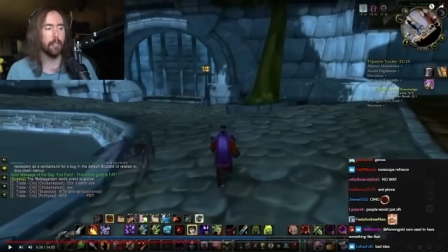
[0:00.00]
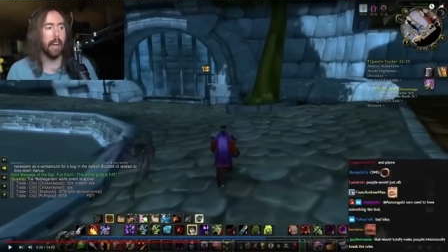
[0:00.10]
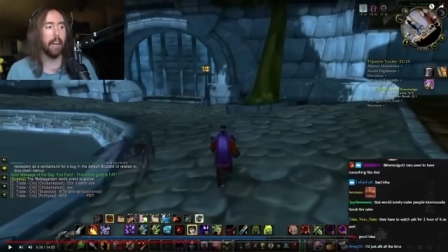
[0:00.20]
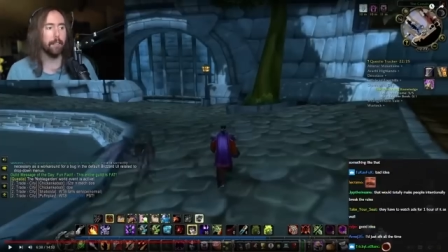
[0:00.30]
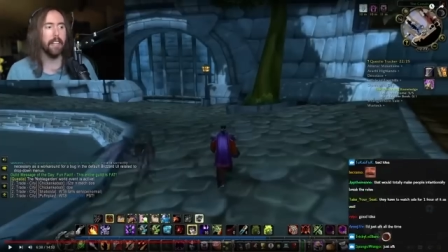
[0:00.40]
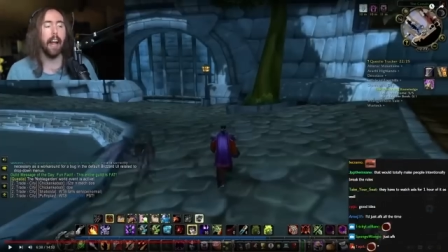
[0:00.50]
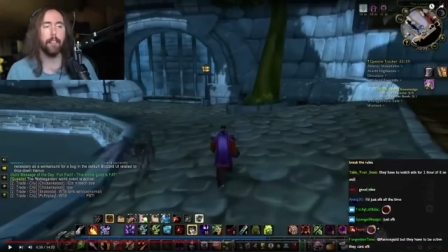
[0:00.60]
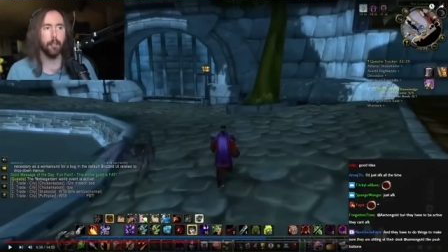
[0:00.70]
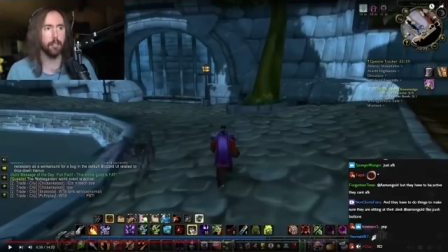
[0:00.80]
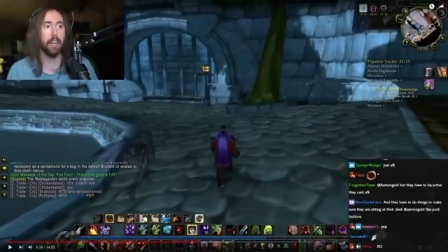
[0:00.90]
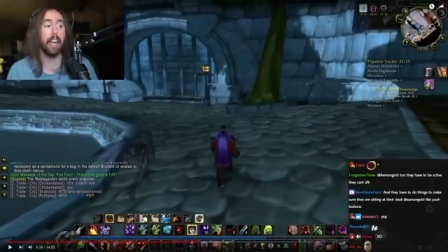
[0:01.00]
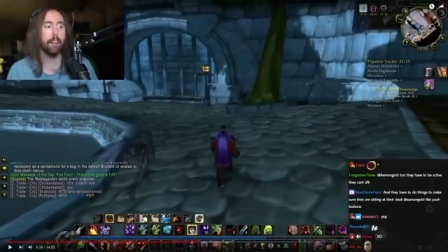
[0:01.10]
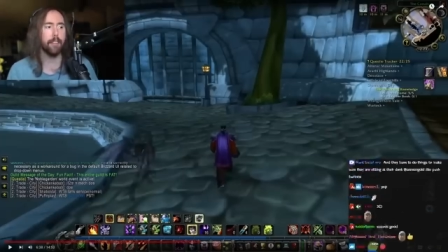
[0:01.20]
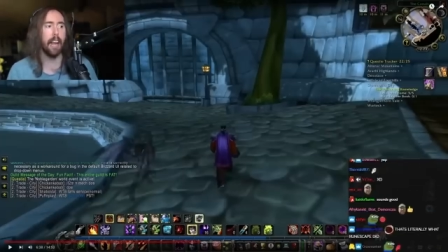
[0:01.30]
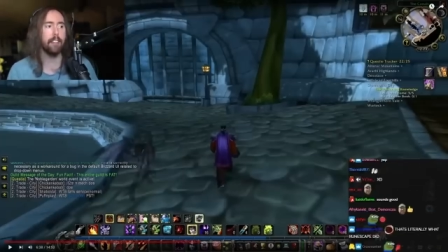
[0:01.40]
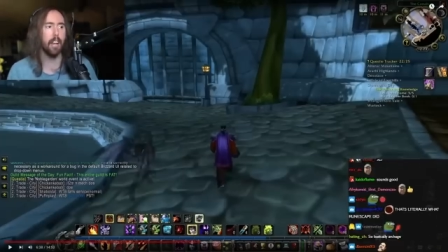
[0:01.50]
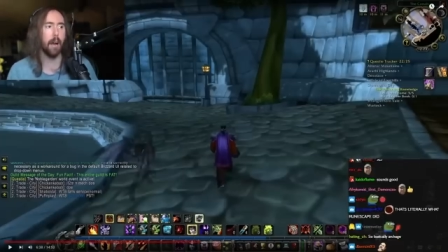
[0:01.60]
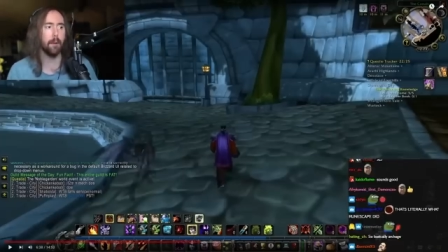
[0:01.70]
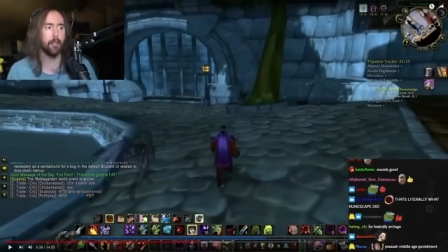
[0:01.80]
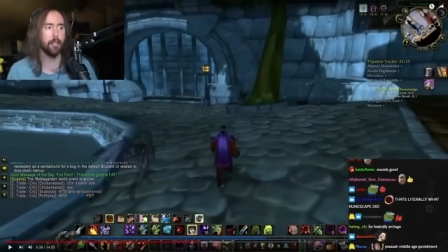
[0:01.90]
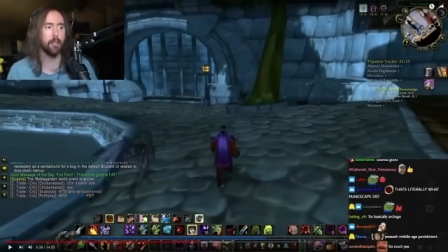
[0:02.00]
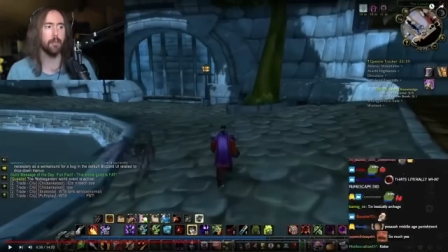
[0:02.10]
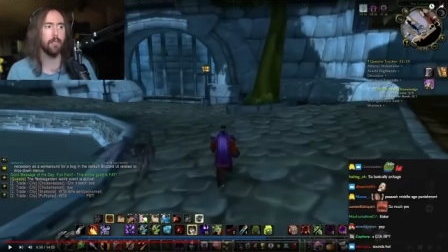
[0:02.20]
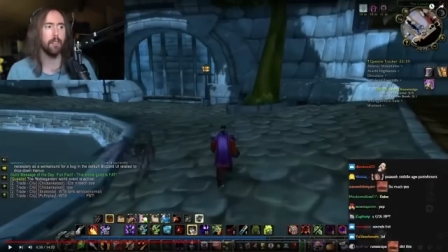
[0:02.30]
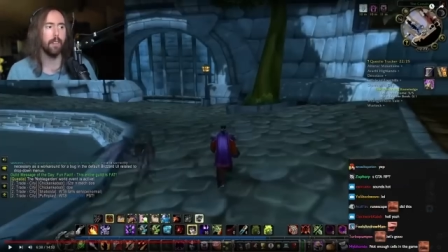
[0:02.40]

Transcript: an AFK timer too.